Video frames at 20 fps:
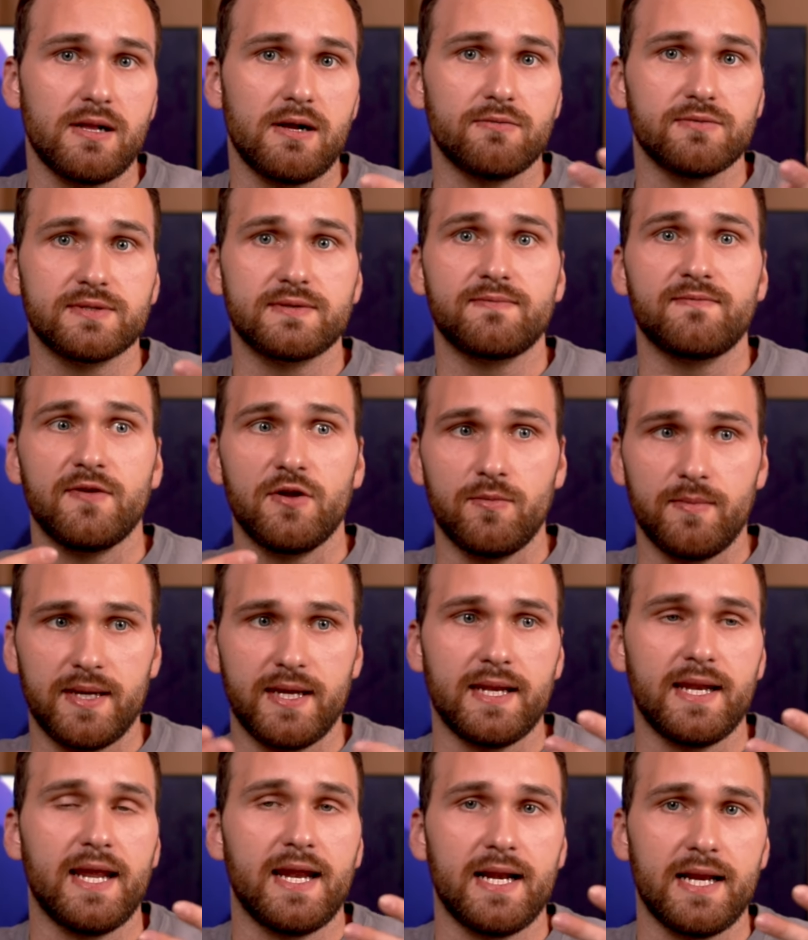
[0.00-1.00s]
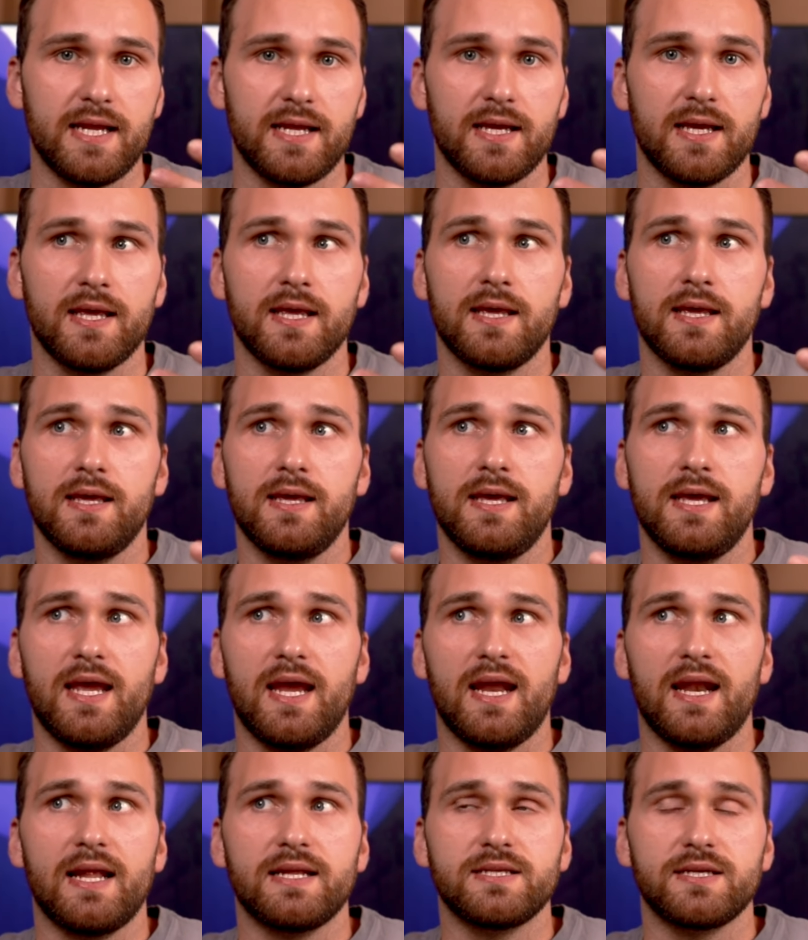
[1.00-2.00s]
I was filming and editing
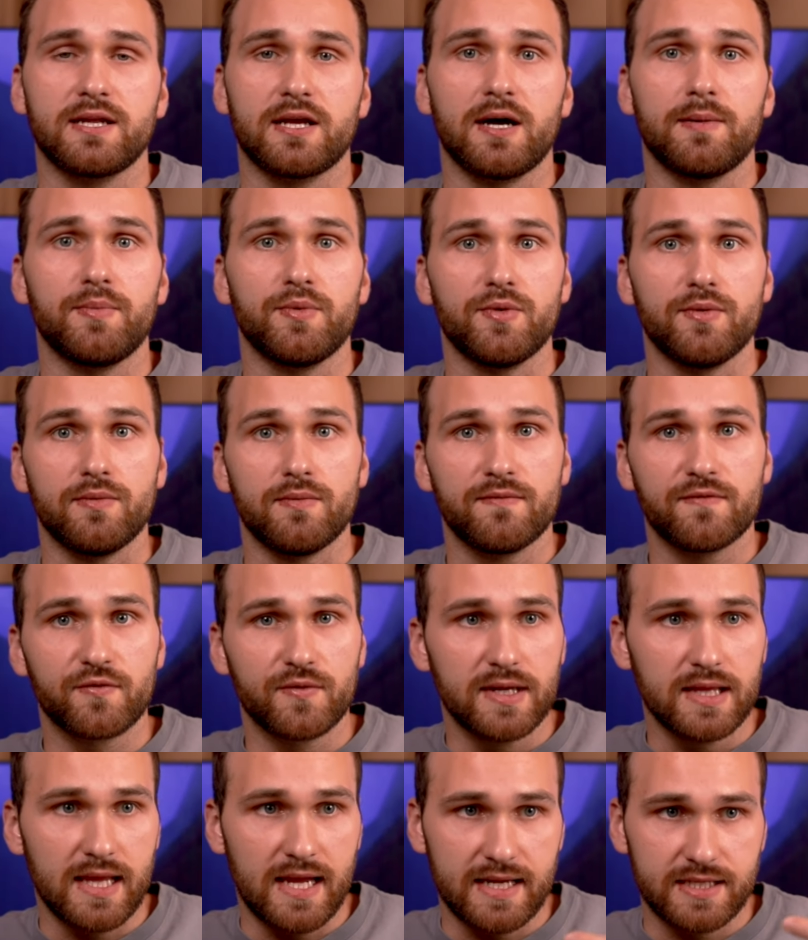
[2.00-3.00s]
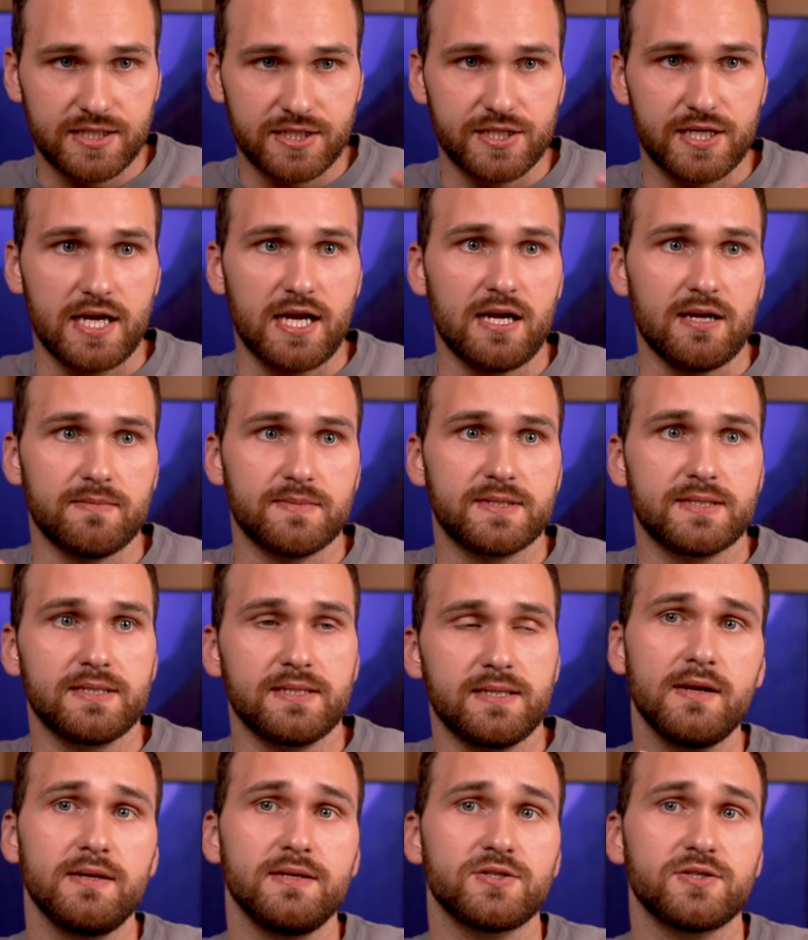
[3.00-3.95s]
and I did a couple freelance jobs.